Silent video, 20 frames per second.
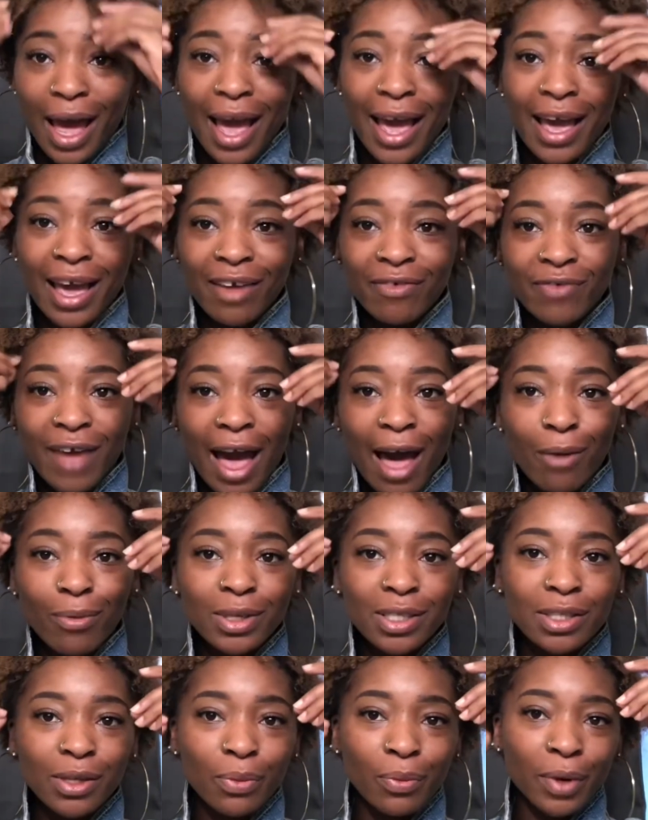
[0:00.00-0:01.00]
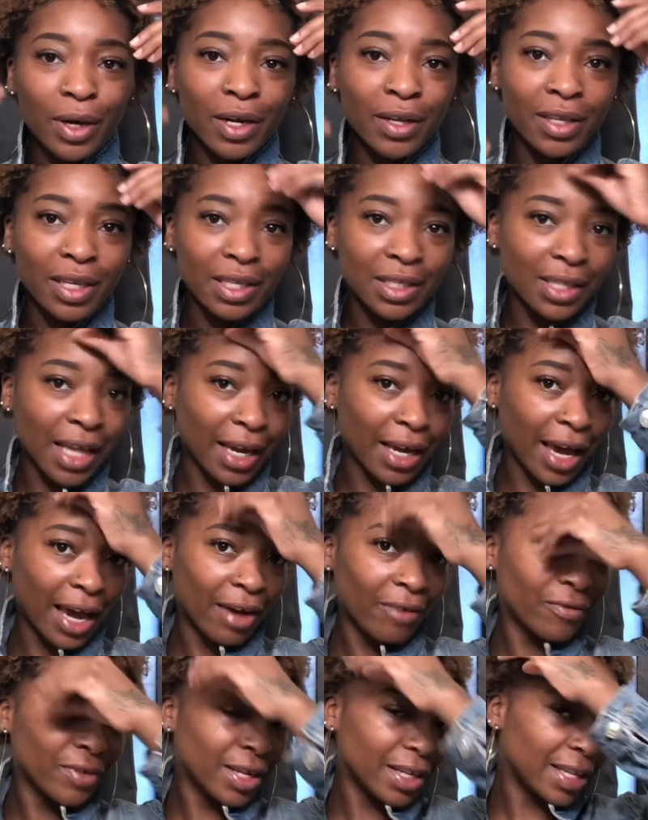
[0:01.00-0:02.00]
If I was to wear this like
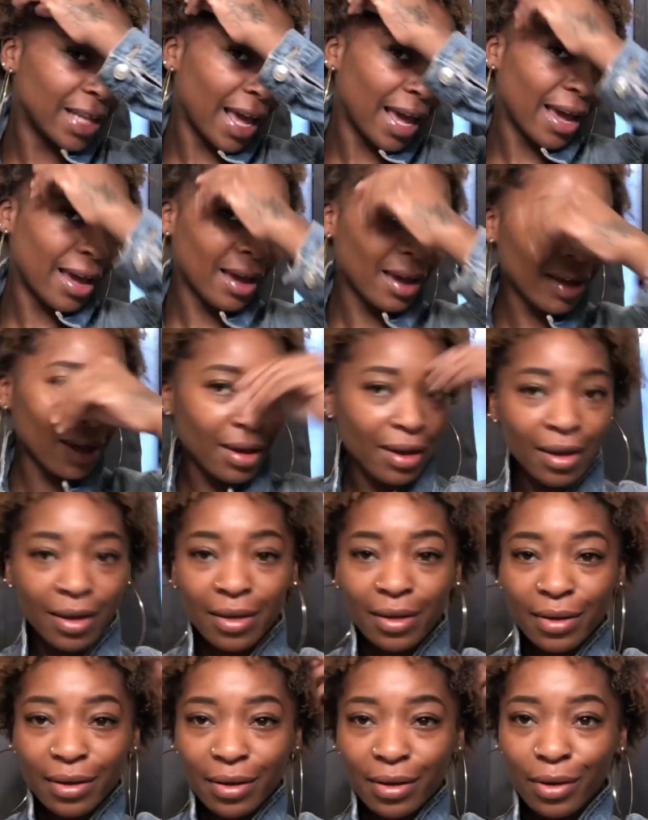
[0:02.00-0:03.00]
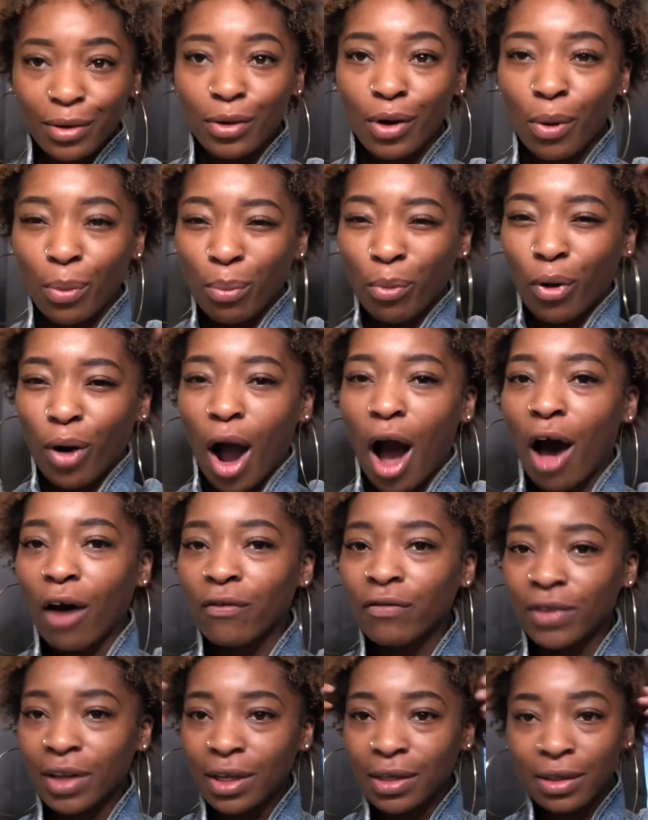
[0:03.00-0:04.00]
every day, you know, more
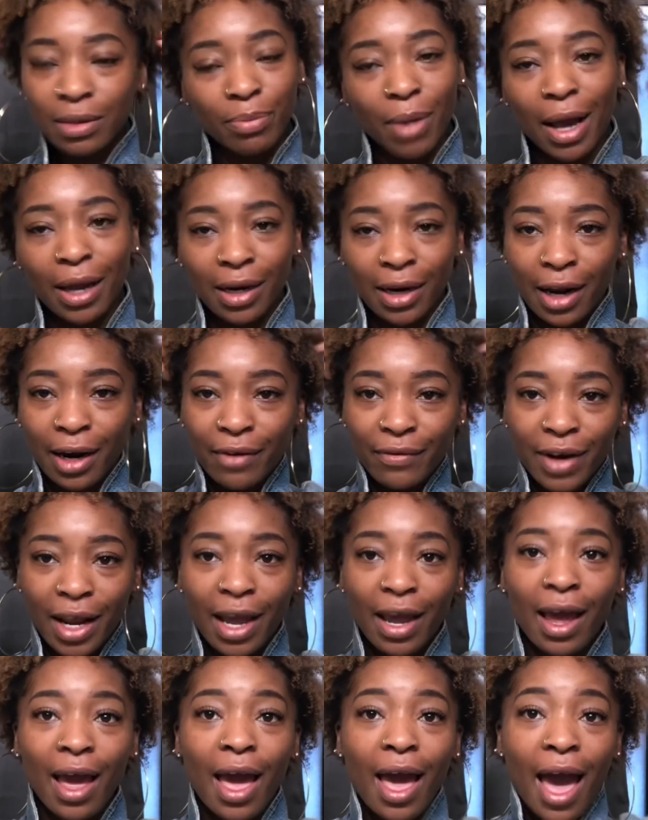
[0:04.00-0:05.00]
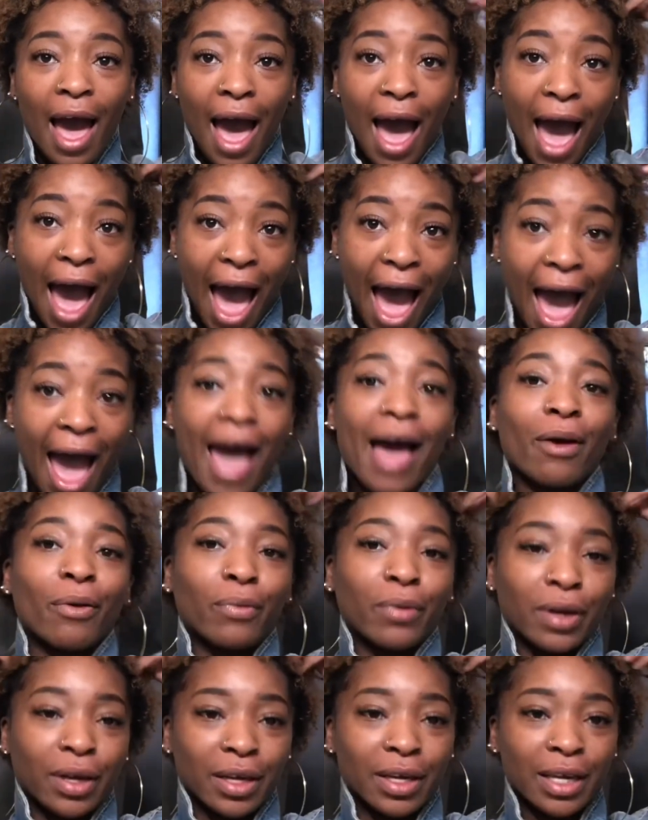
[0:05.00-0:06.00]
often, probably not every day, I
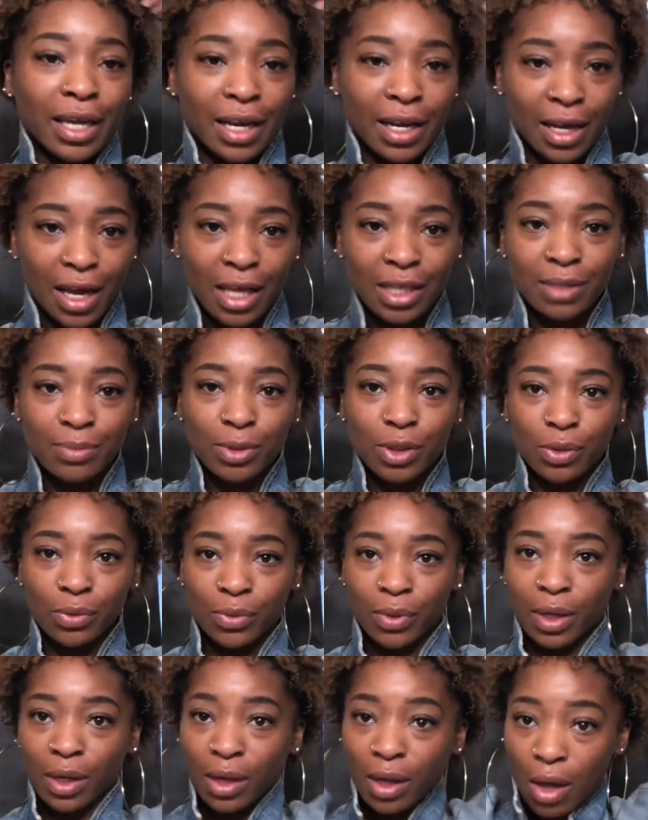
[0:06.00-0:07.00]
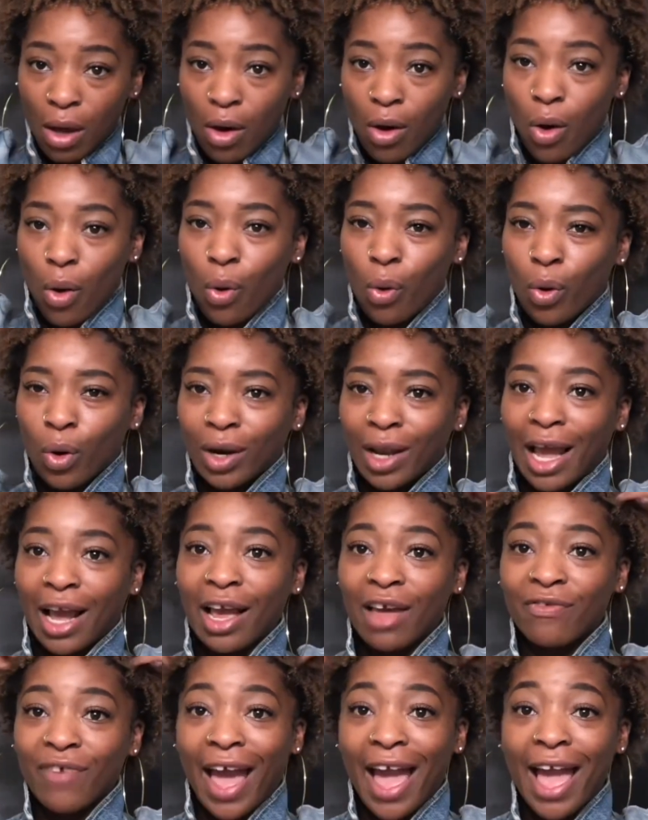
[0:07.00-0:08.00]
would get accustomed to it. Or like
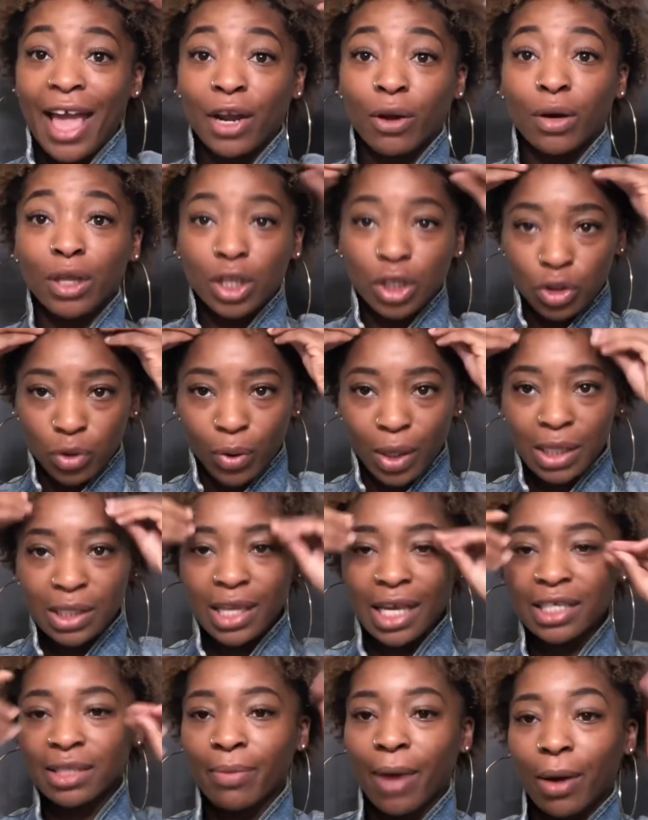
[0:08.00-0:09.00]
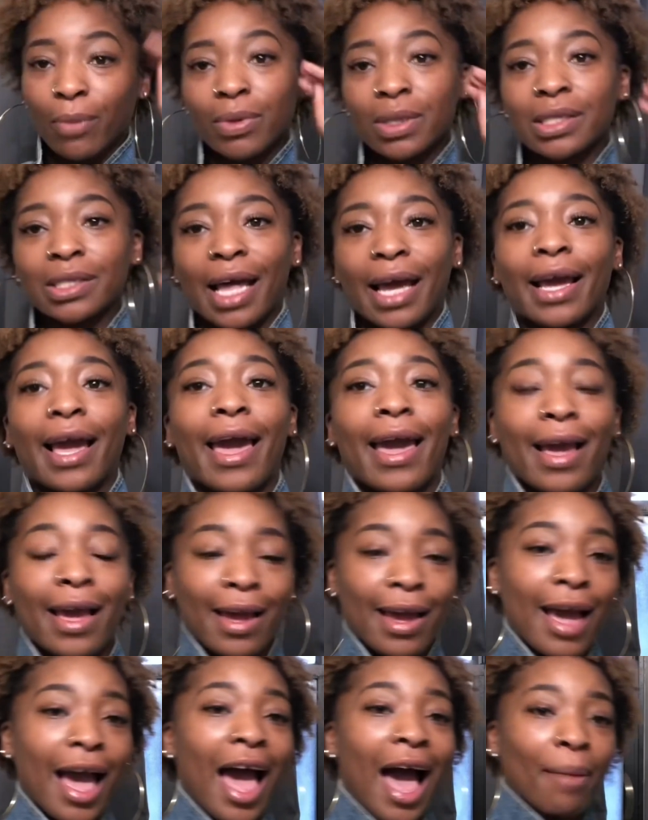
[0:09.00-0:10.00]
if I had no other choice, like somebody was like,
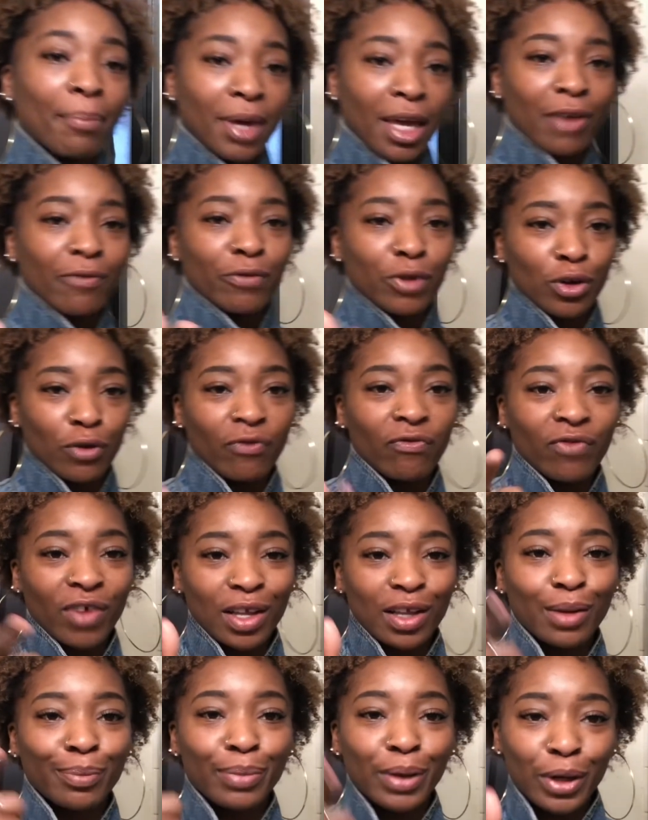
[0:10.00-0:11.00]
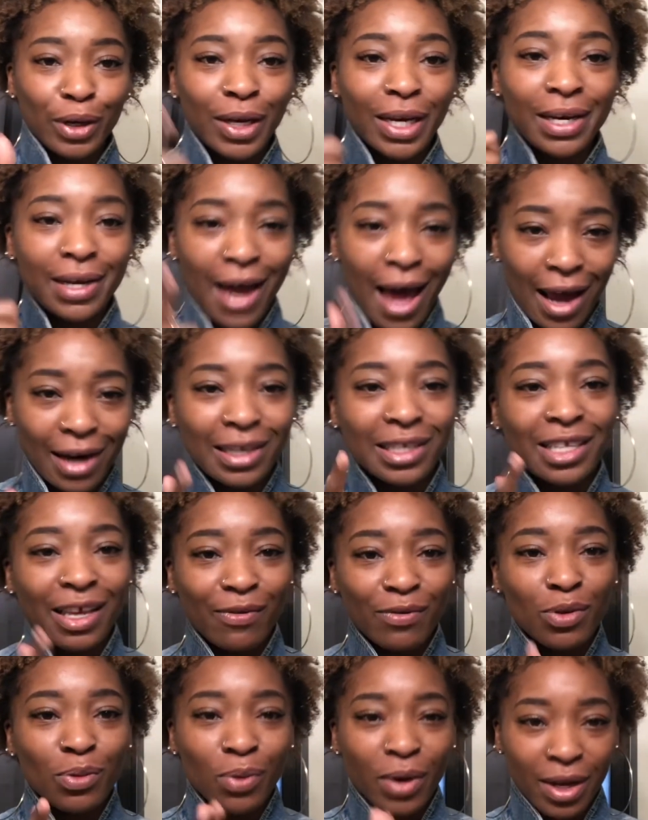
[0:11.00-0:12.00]
hey, I'm giving you $50 billion
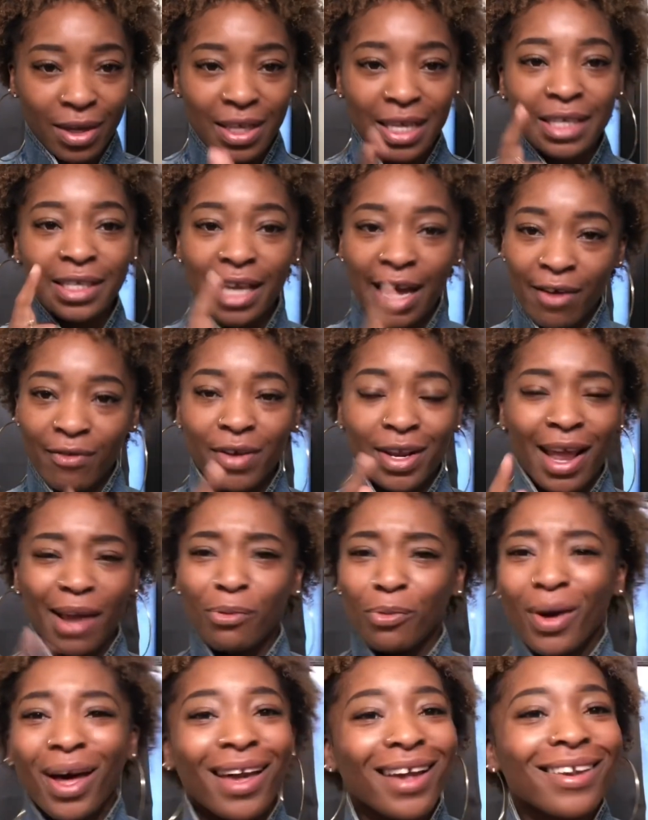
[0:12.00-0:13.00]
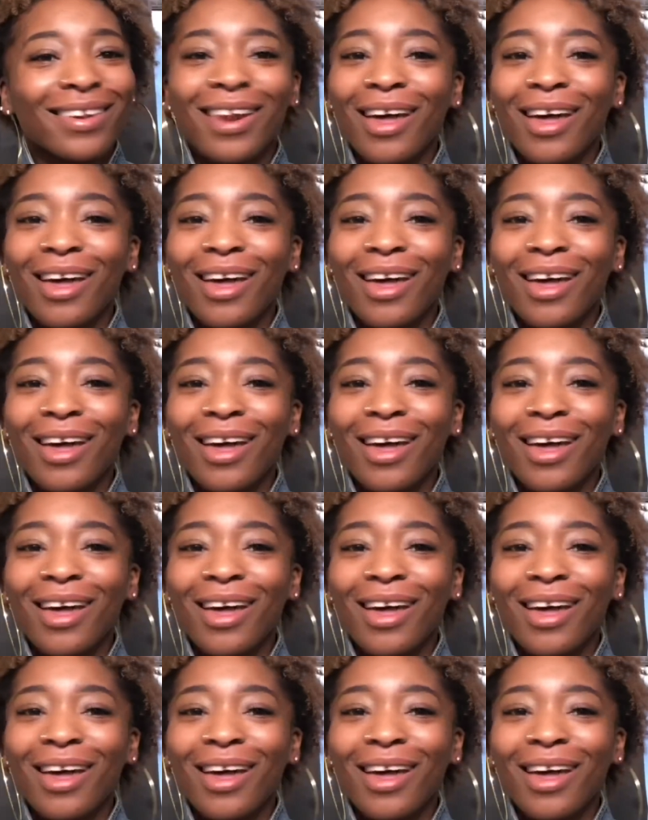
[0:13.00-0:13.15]
if you wear this every day. What?